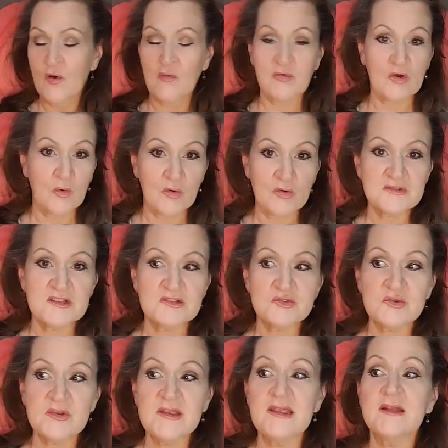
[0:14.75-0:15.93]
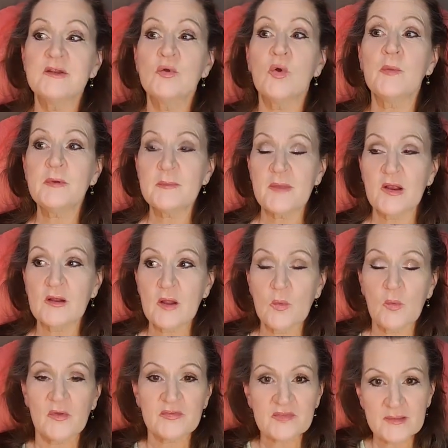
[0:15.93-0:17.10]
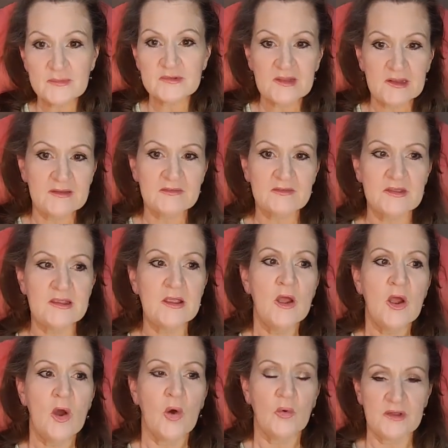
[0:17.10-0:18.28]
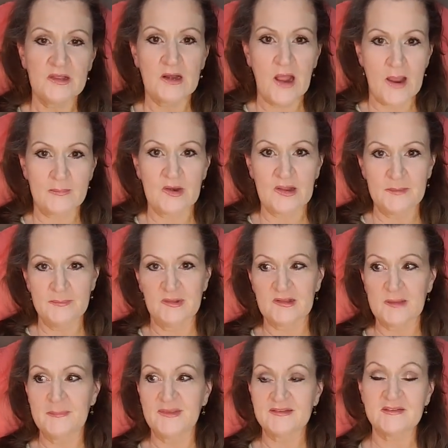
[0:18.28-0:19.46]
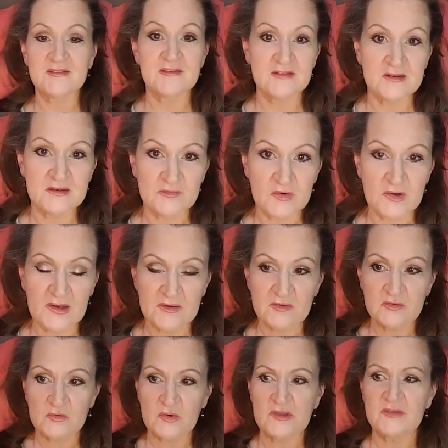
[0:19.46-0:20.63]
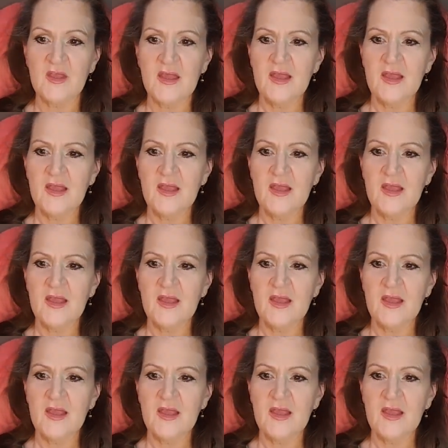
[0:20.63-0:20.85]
over a quarter century in corporate America while simultaneously owning and operating and building businesses in different industries.